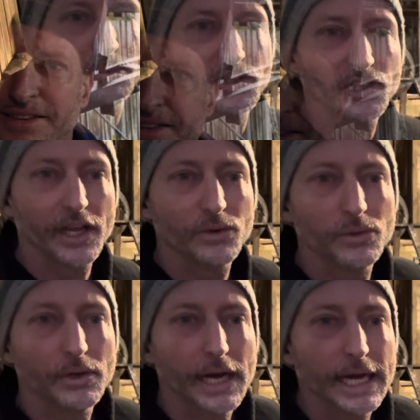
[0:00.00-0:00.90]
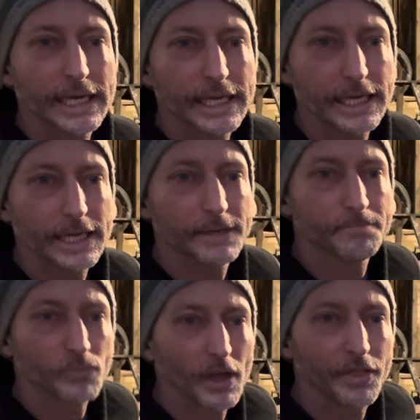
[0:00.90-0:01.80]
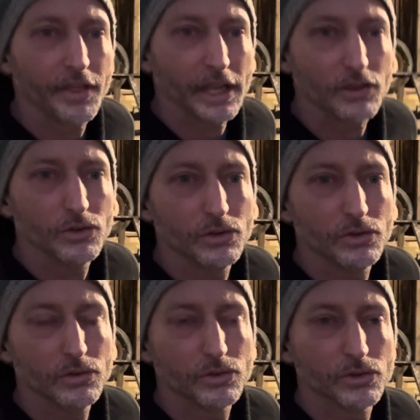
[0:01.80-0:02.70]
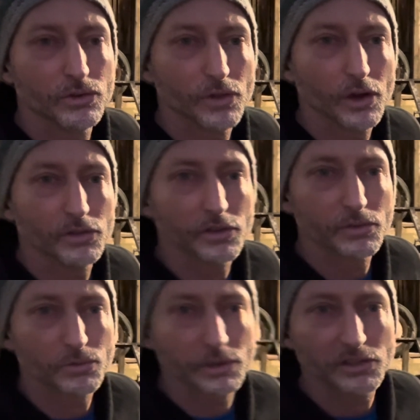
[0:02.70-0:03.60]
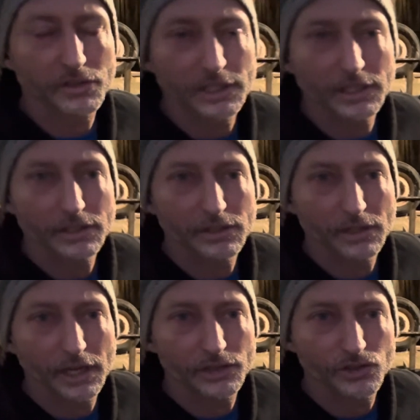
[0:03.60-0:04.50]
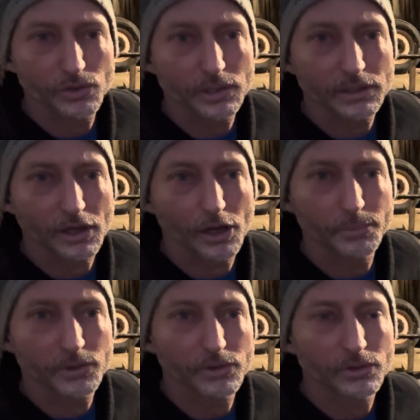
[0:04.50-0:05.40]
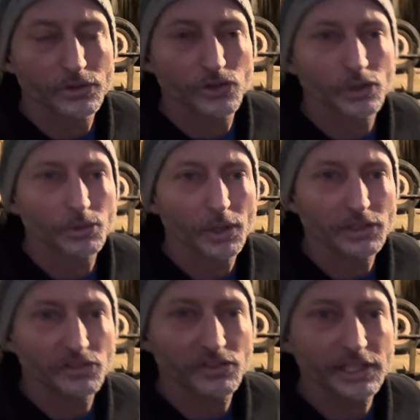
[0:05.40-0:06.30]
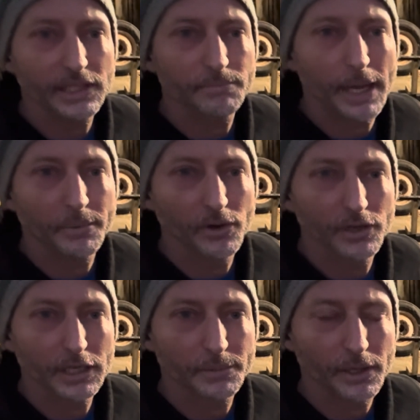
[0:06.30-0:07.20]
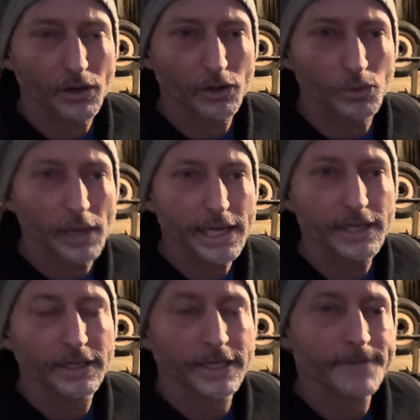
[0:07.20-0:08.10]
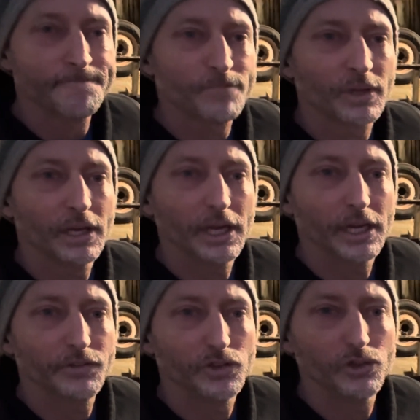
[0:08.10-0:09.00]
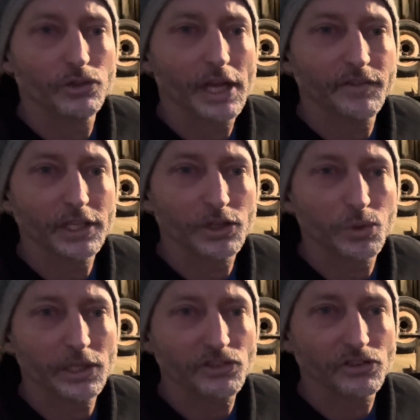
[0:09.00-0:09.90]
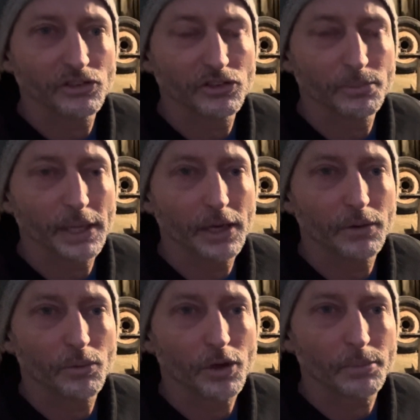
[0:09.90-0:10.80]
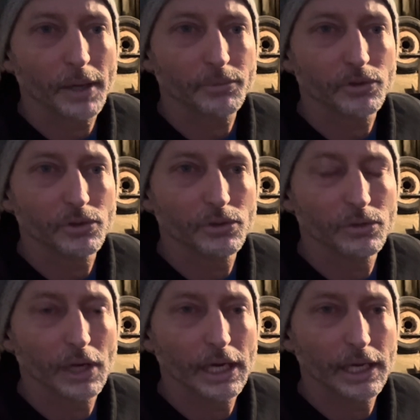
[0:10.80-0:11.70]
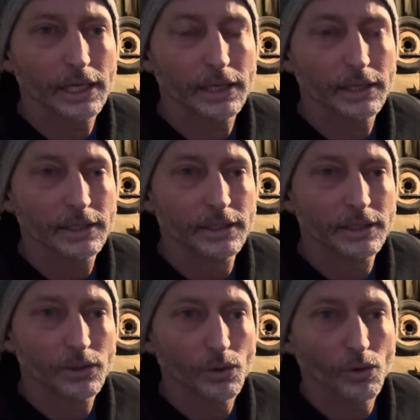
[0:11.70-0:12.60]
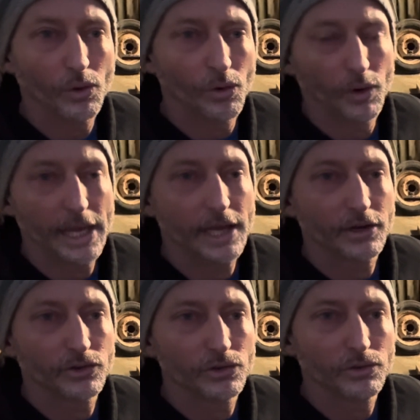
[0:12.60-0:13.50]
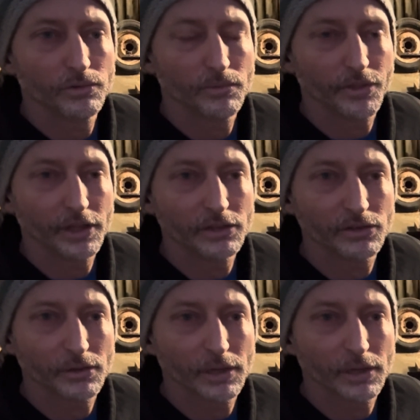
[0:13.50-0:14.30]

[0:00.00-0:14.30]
channel. Thank you to those that recently joined. I hope you're enjoying what you see, maybe learning a bit along the way. If you do have any questions about what I'm up to or how to do things,